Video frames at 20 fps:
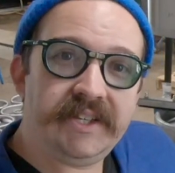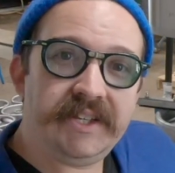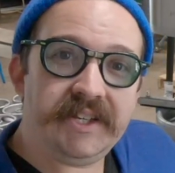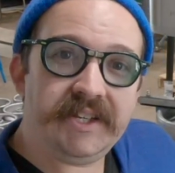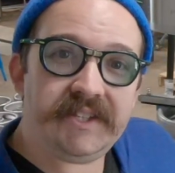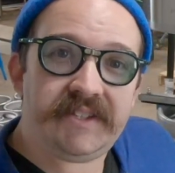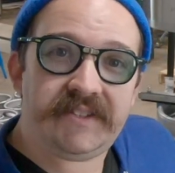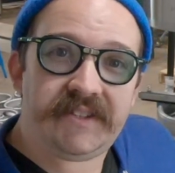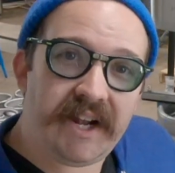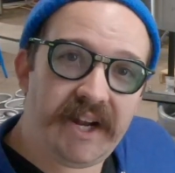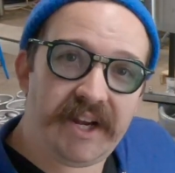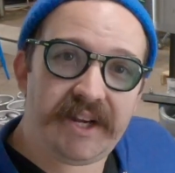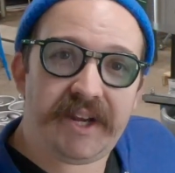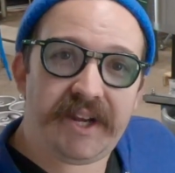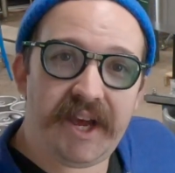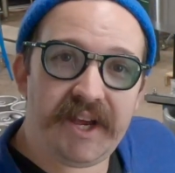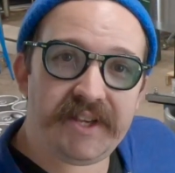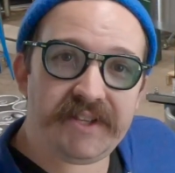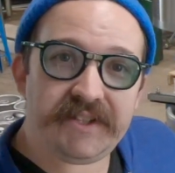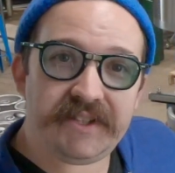is
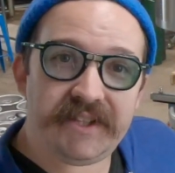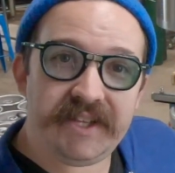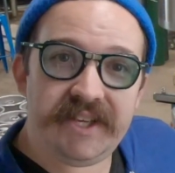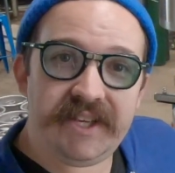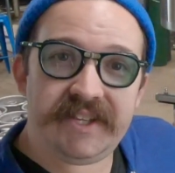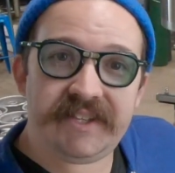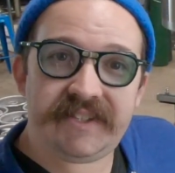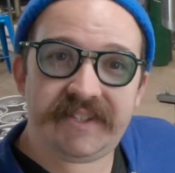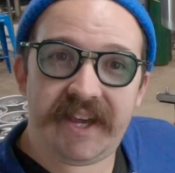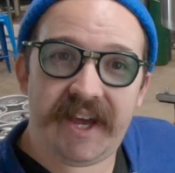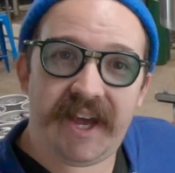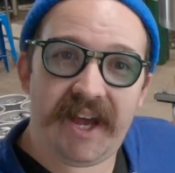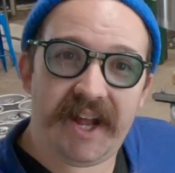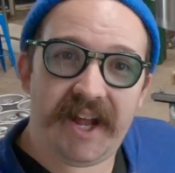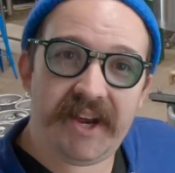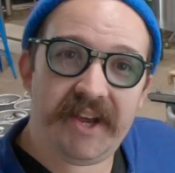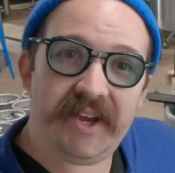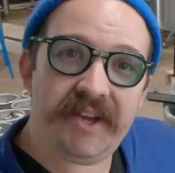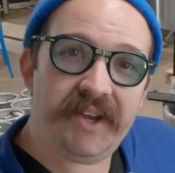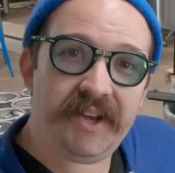sanitizes the
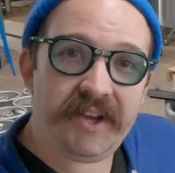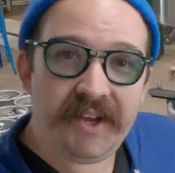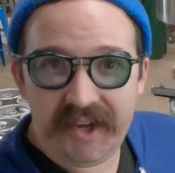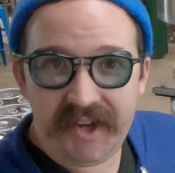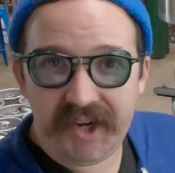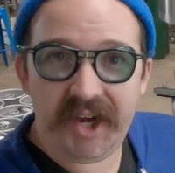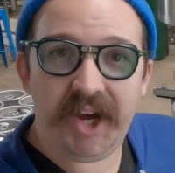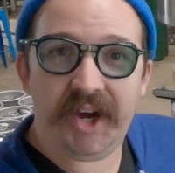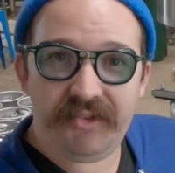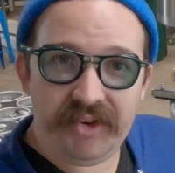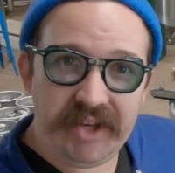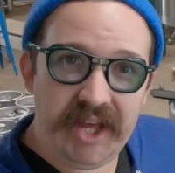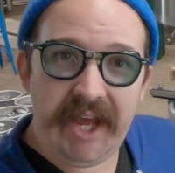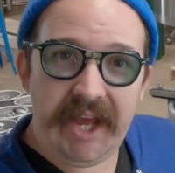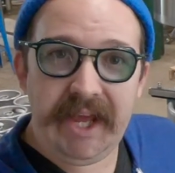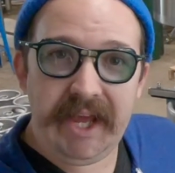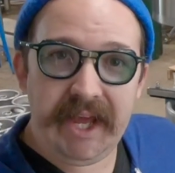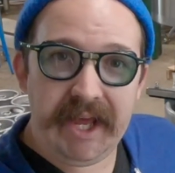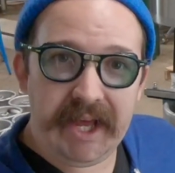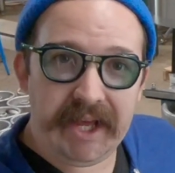inside of your
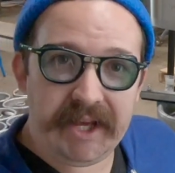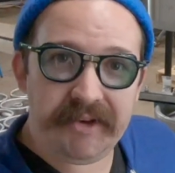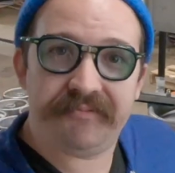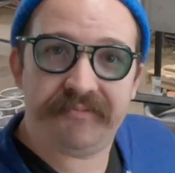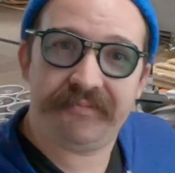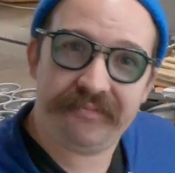keg.